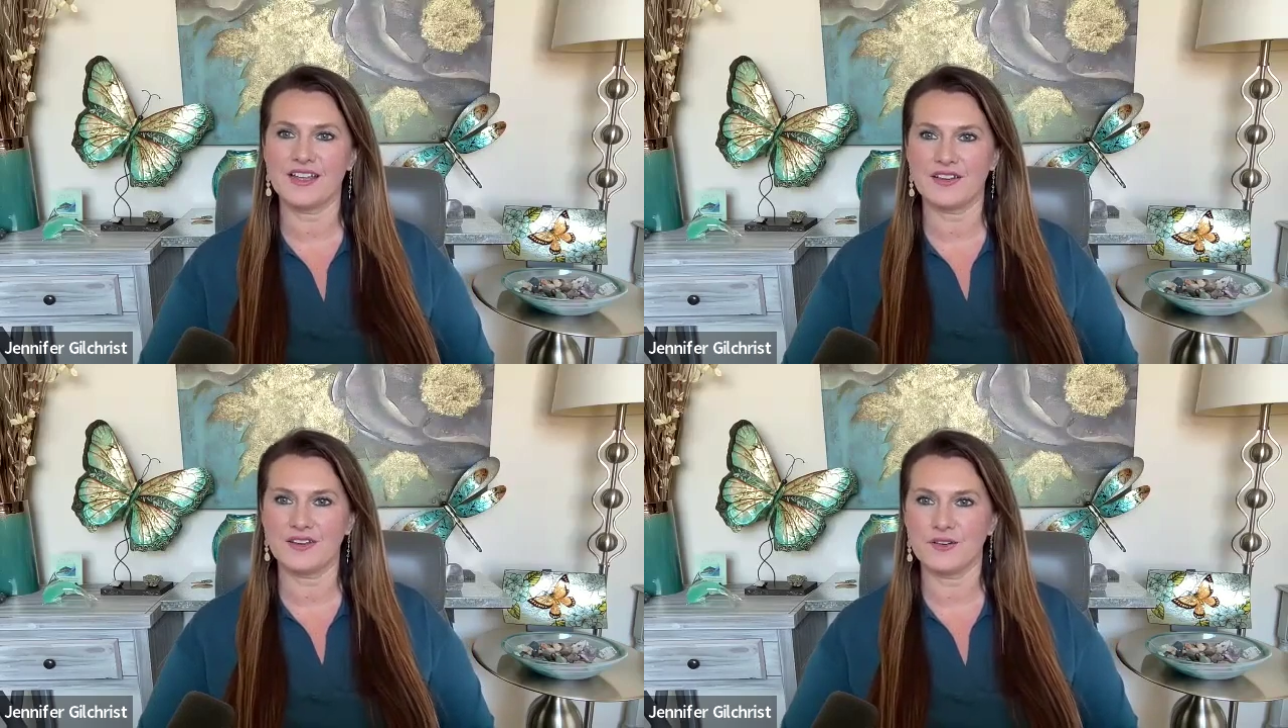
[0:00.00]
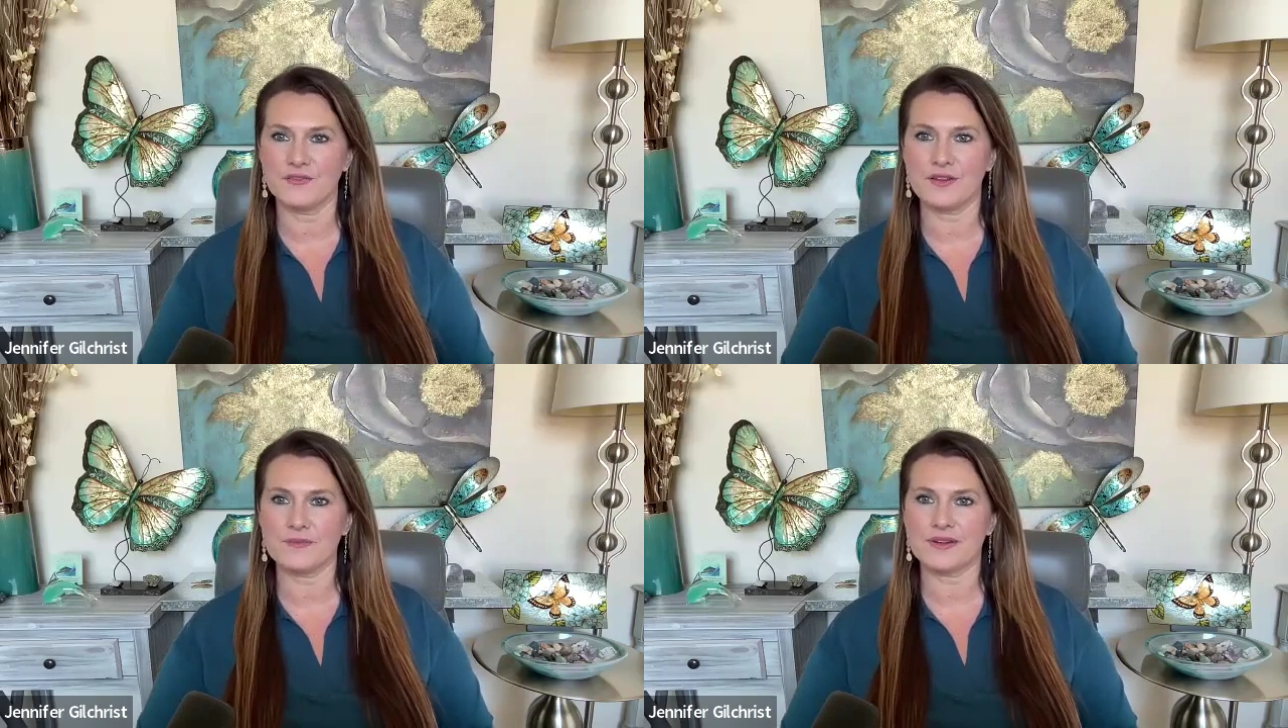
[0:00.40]

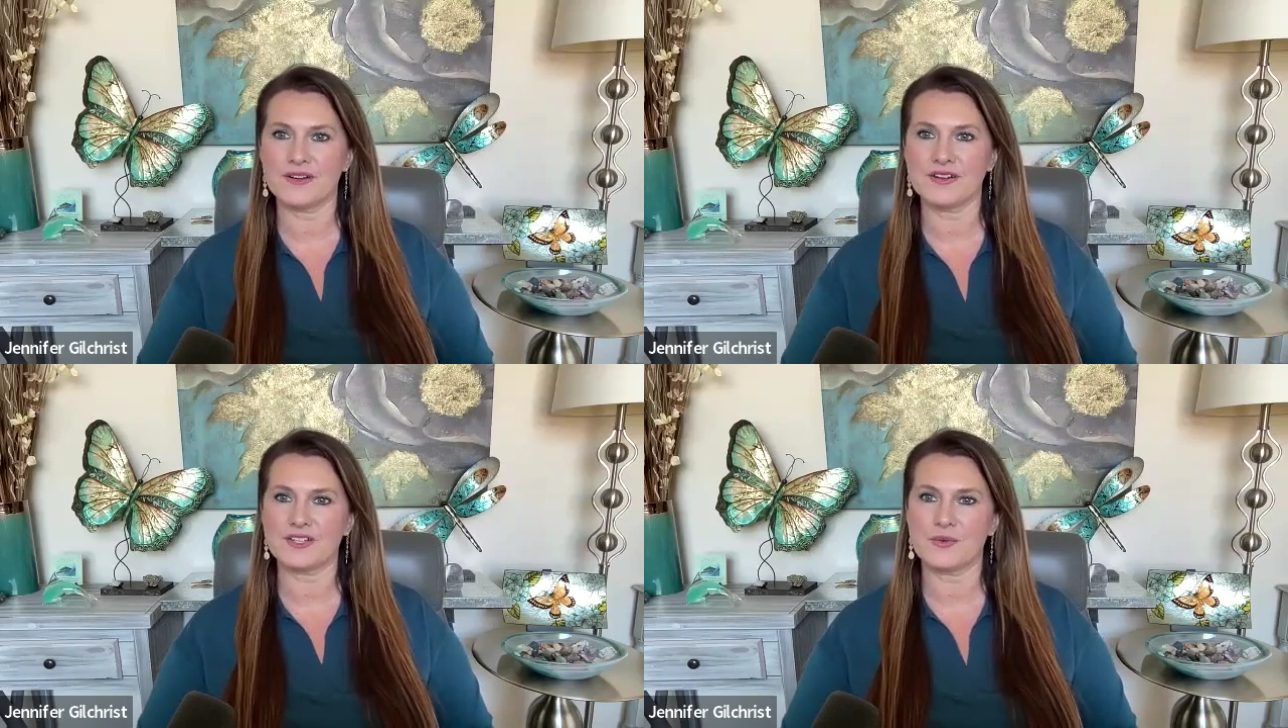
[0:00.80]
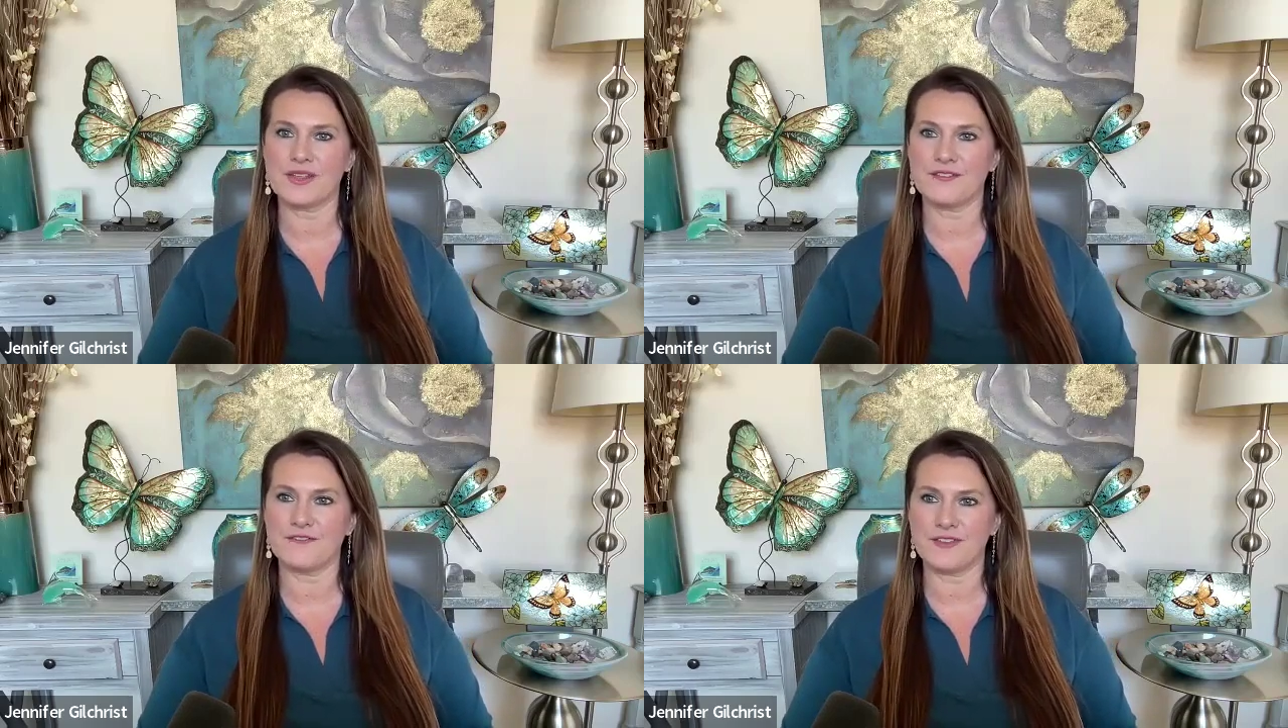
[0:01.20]
November
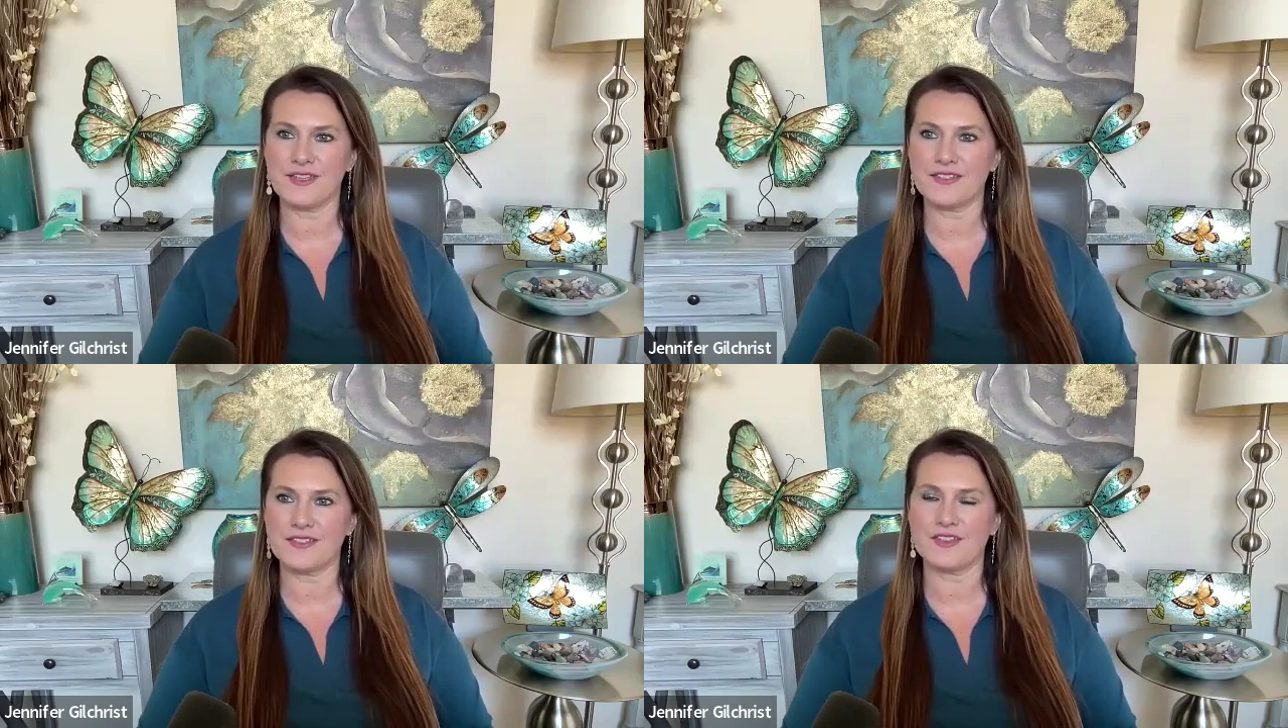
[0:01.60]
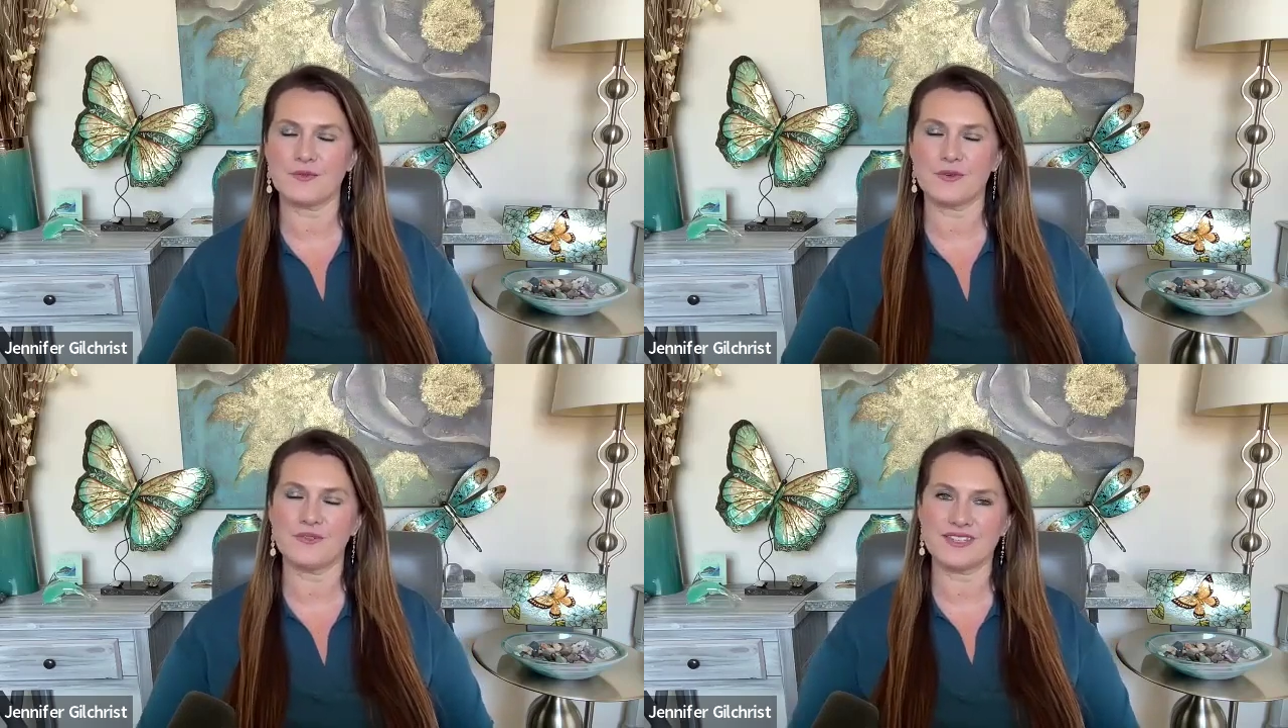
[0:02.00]
25th
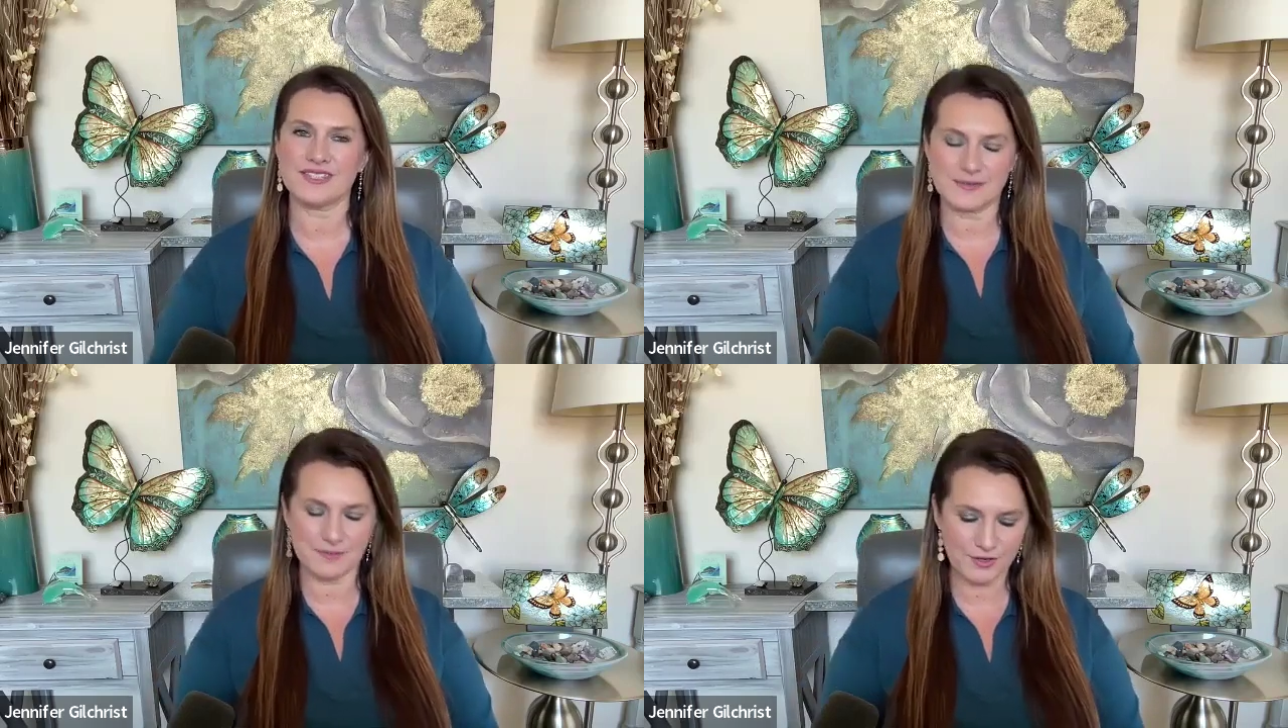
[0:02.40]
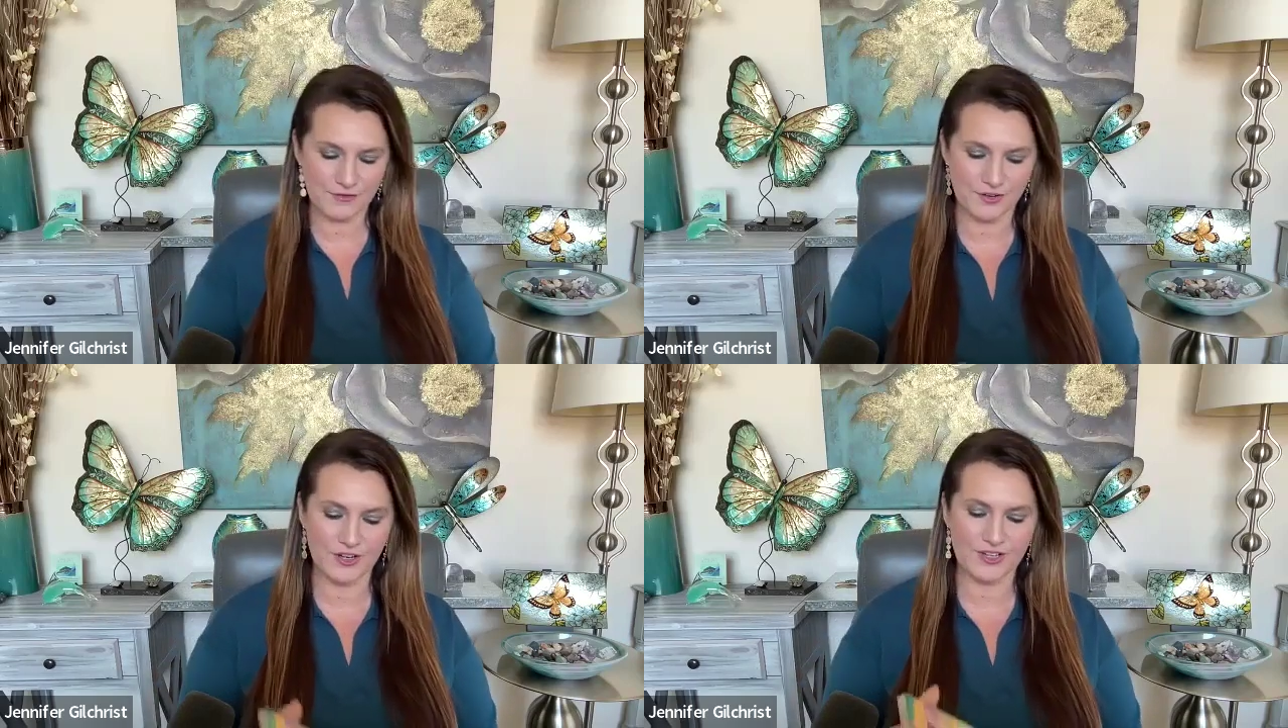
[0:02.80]
through December
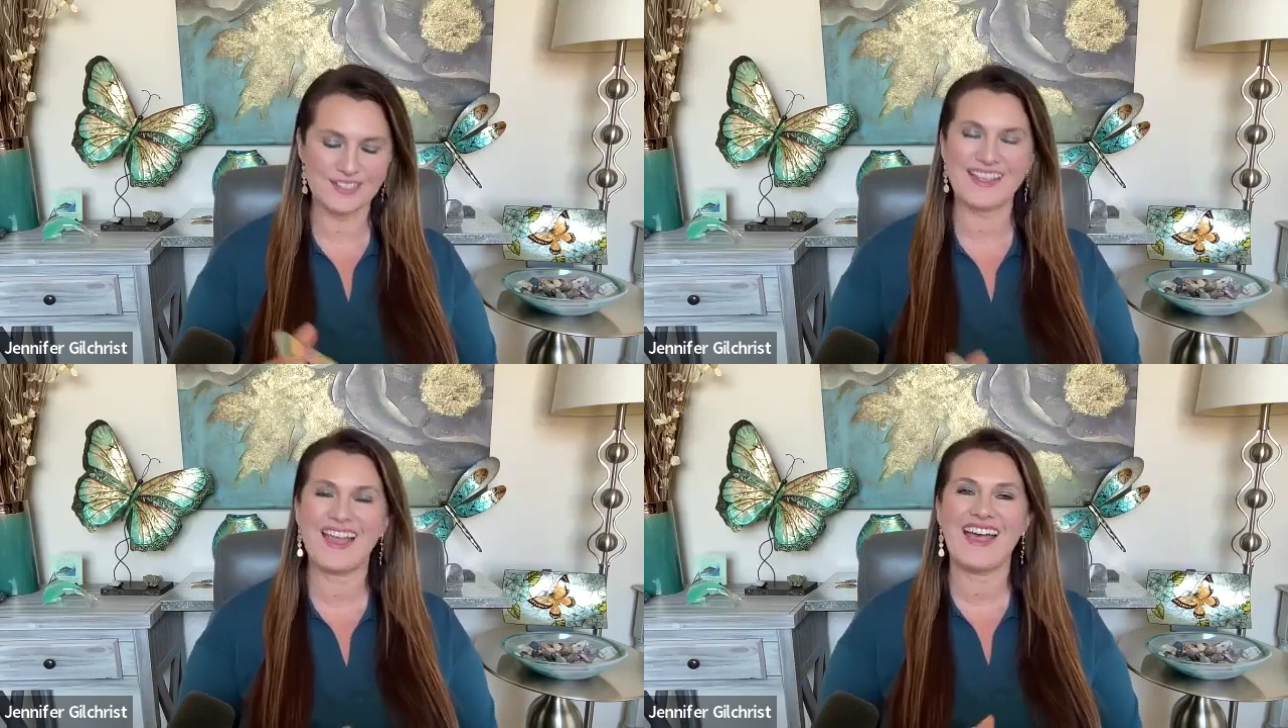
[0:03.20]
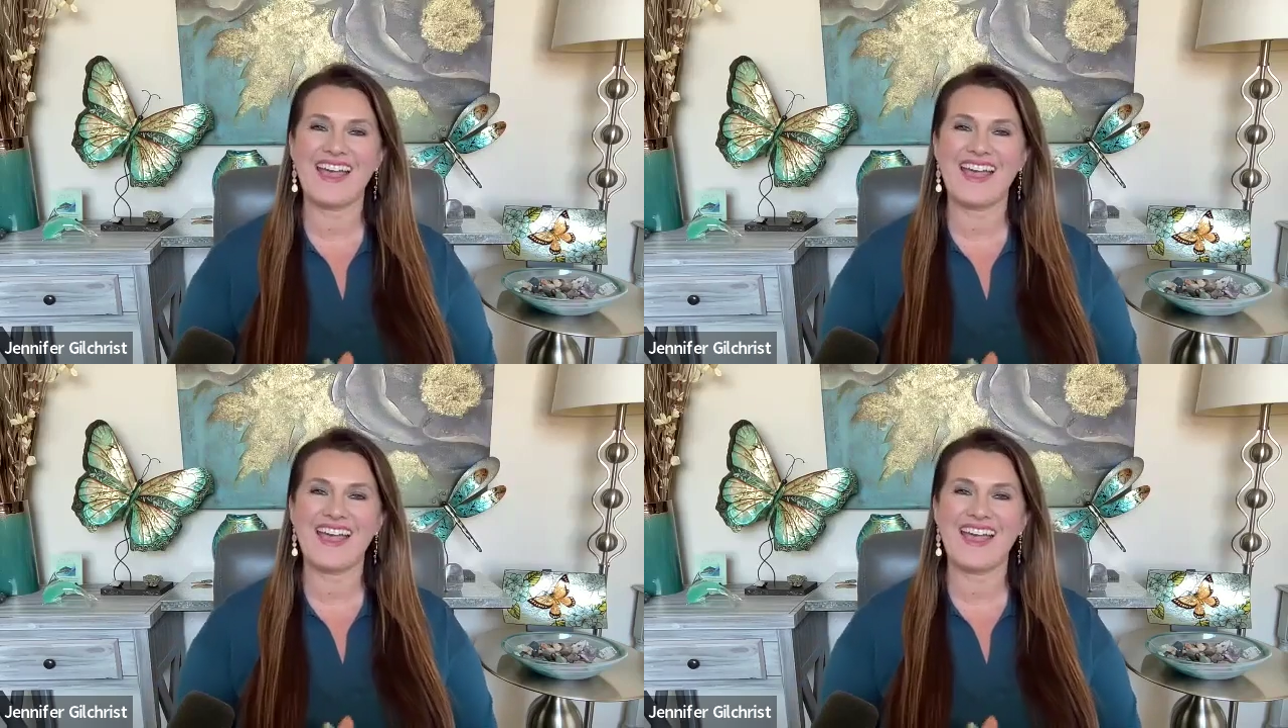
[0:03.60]
1st.